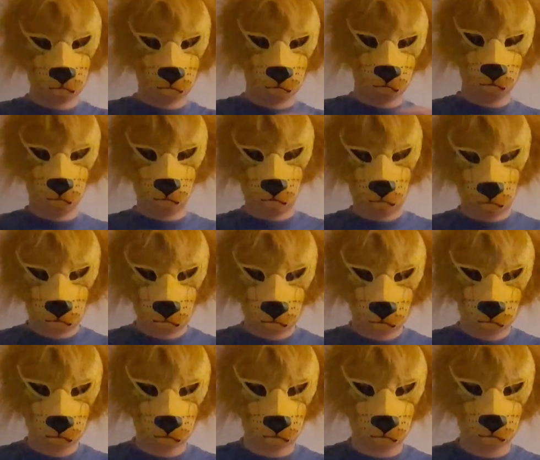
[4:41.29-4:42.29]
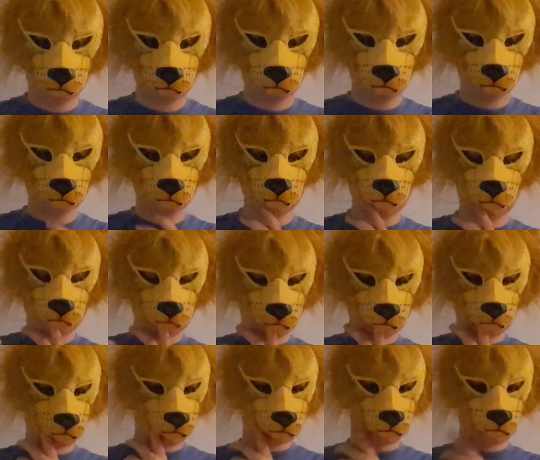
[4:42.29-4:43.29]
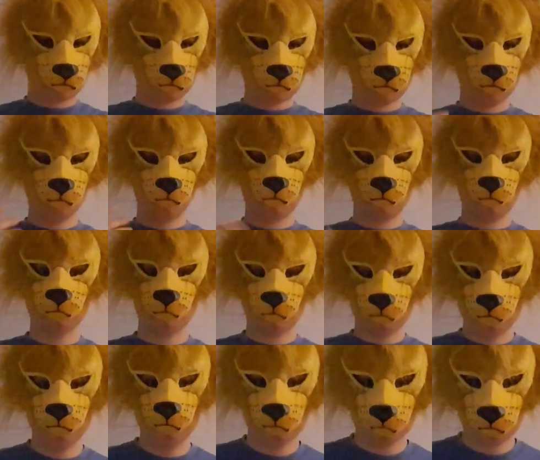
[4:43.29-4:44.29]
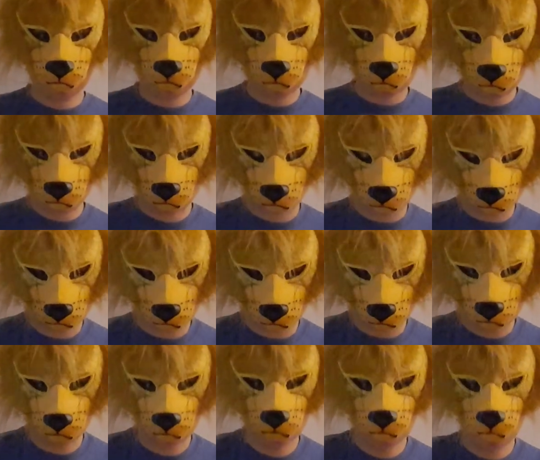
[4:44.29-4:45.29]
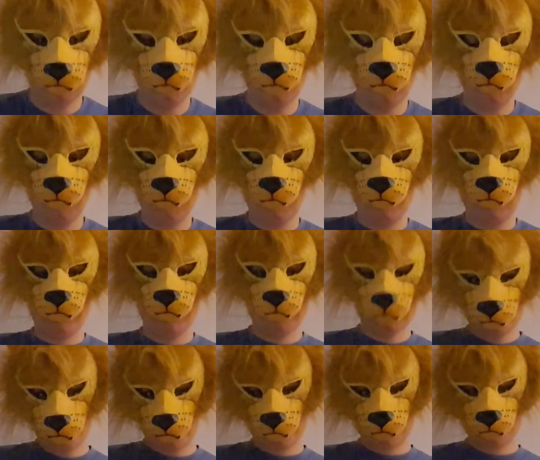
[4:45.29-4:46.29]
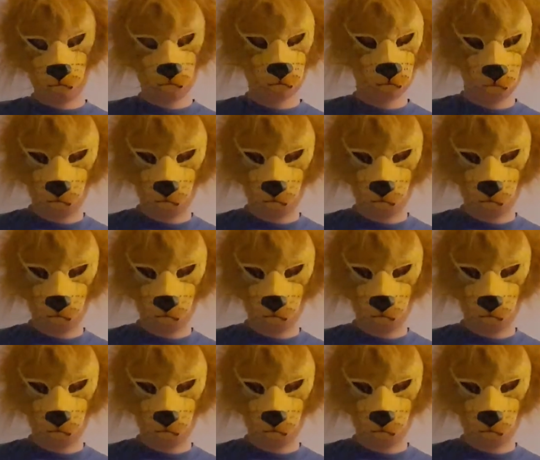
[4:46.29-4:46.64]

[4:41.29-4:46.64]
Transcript: of the world and everything like that, and I thought that was really, really interesting. Anyway, that's